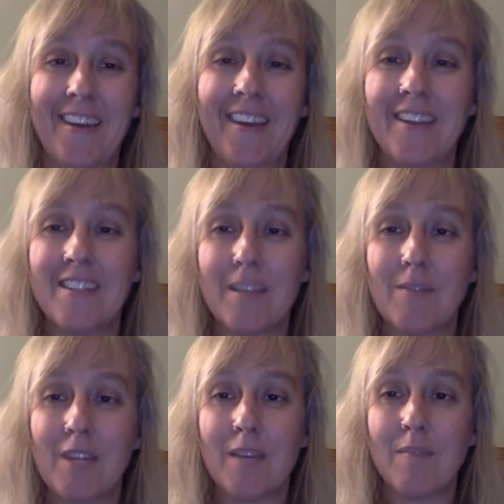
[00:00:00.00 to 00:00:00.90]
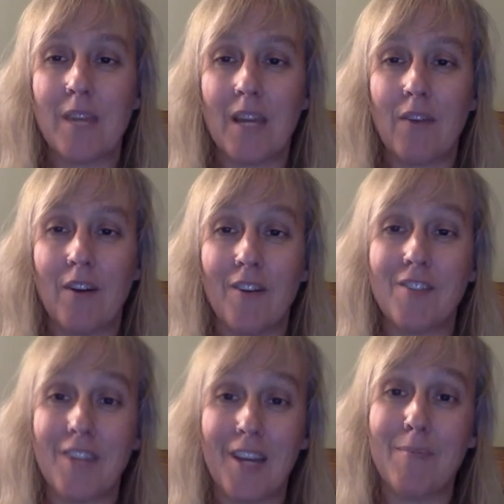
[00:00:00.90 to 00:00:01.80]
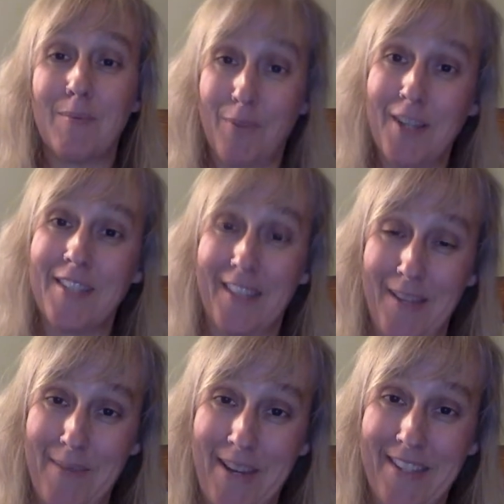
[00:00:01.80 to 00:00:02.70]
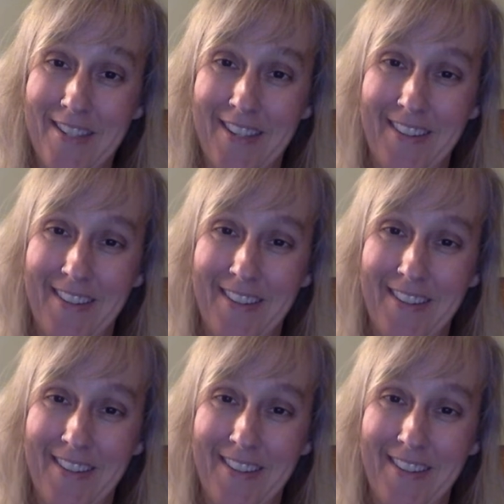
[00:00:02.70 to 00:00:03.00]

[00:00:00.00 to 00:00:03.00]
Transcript: and sometimes I have a hard time embracing the mess.